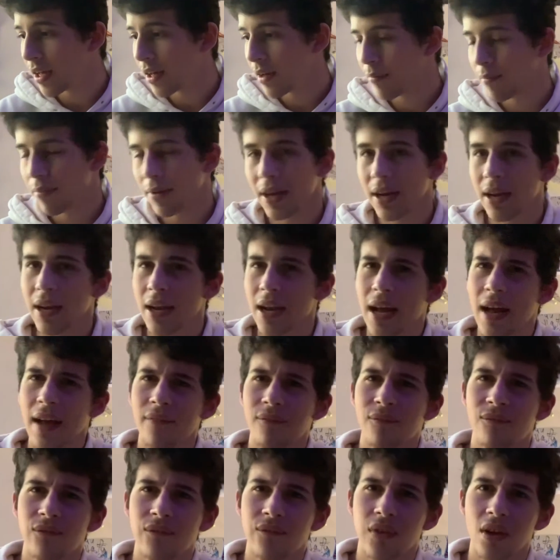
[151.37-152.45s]
but
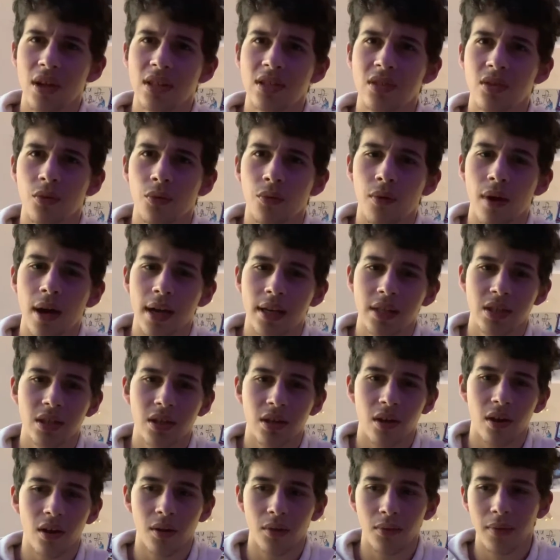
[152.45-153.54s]
not fun to watch
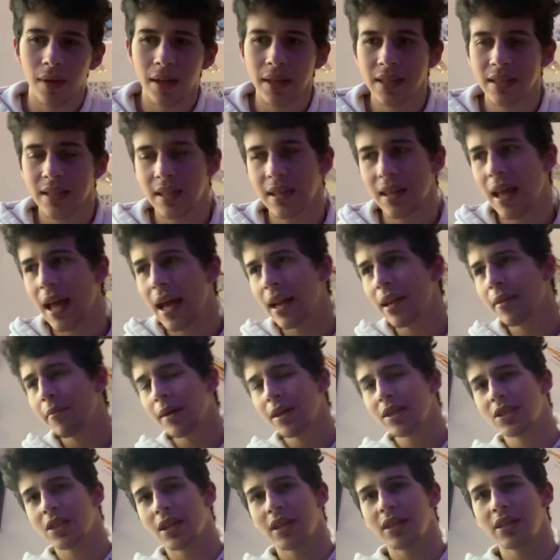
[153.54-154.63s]
always. The
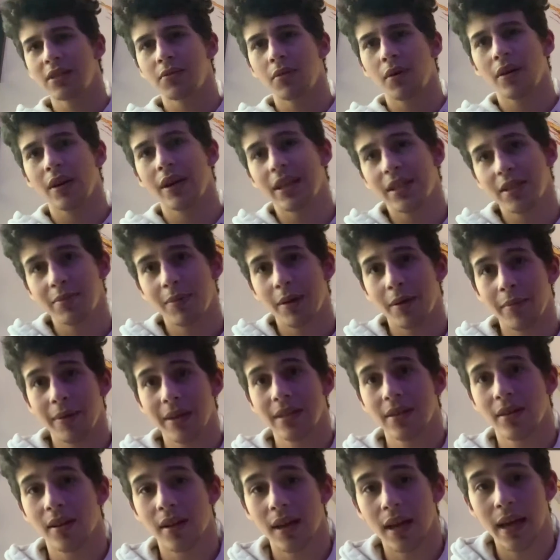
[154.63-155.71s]
animation is really
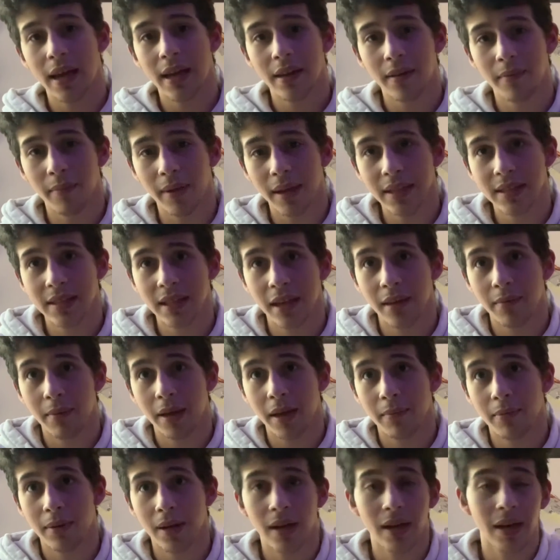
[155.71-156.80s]
experimental and amazing in my
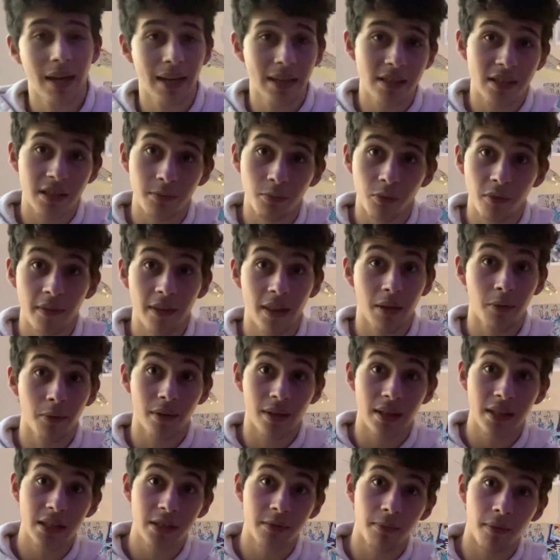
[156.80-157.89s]
opinion, and it's the movie they
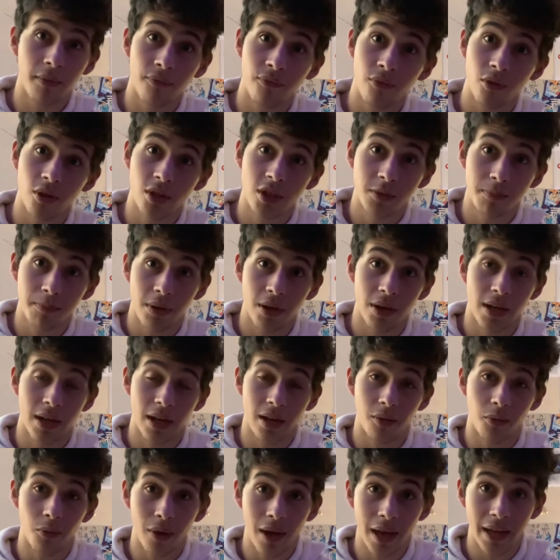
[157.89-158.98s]
released before Spirited
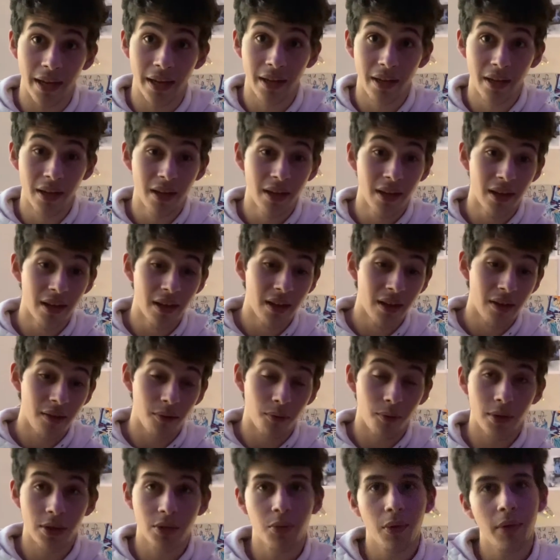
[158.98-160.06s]
Away,
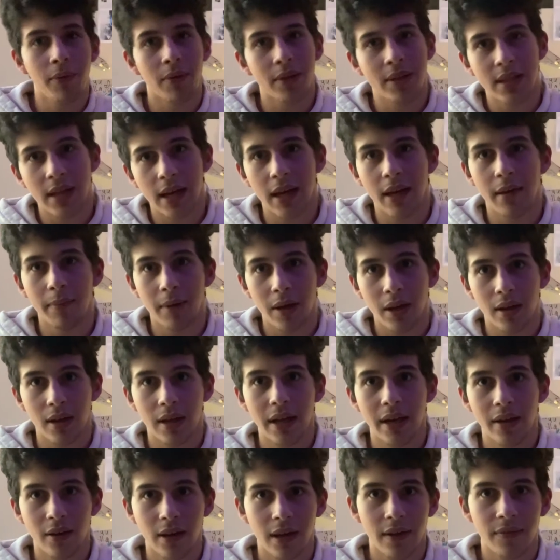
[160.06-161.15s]
which we will talk about
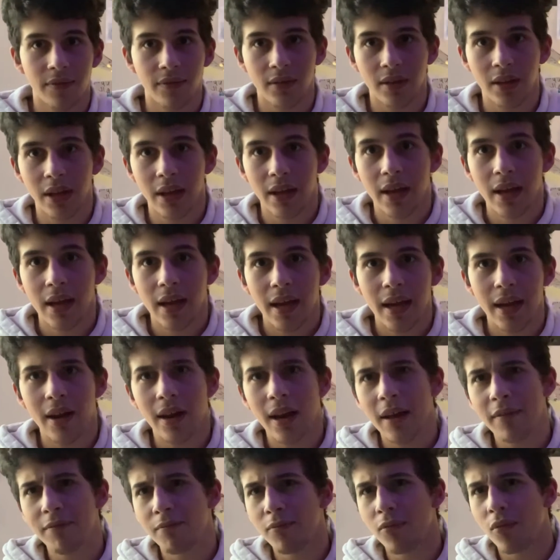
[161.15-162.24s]
later definitely. And I'll
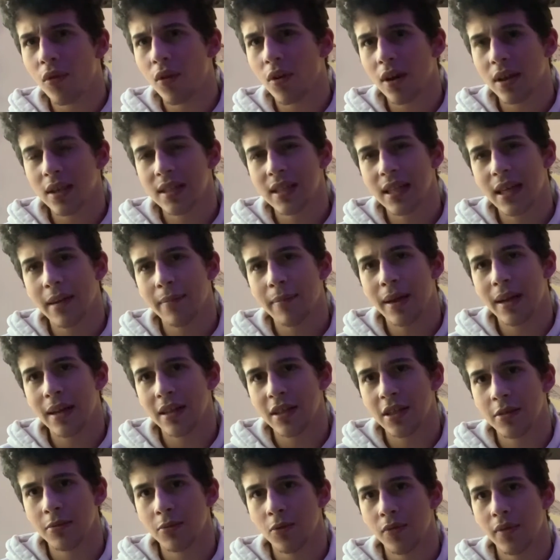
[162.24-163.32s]
have more to say about
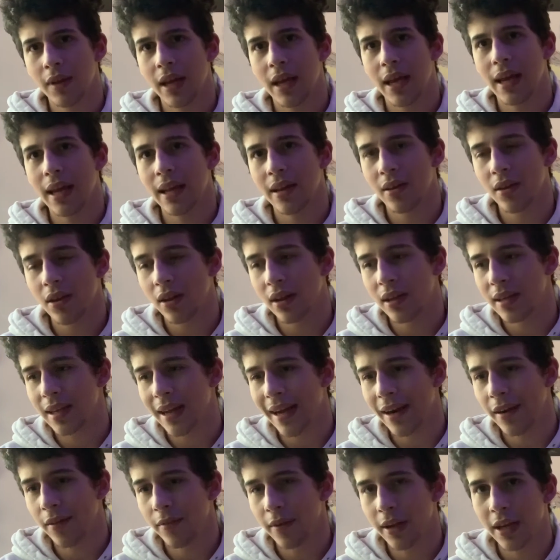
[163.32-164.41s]
this movie in the
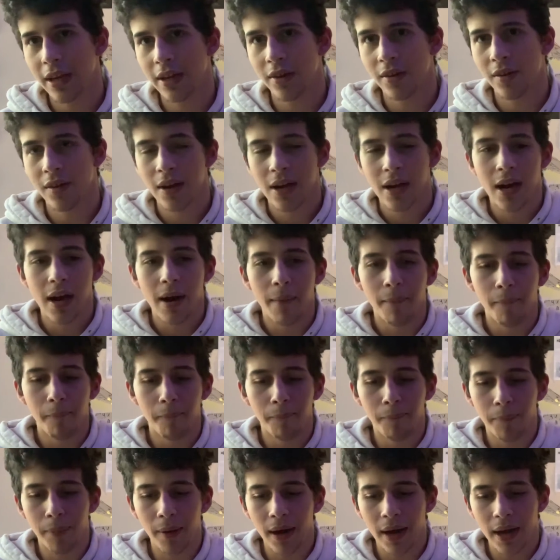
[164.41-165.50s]
entire video,
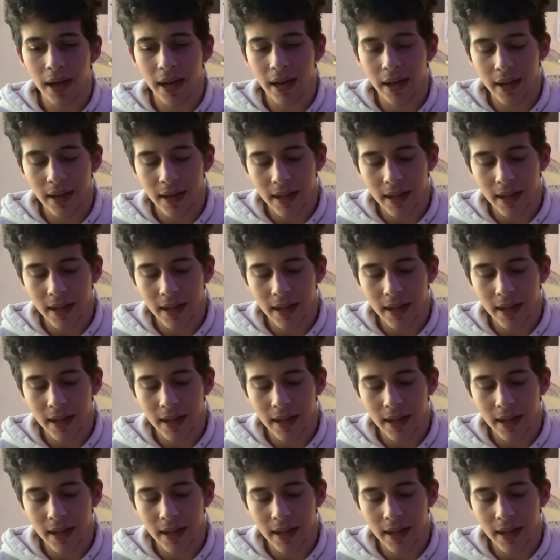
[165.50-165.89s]
but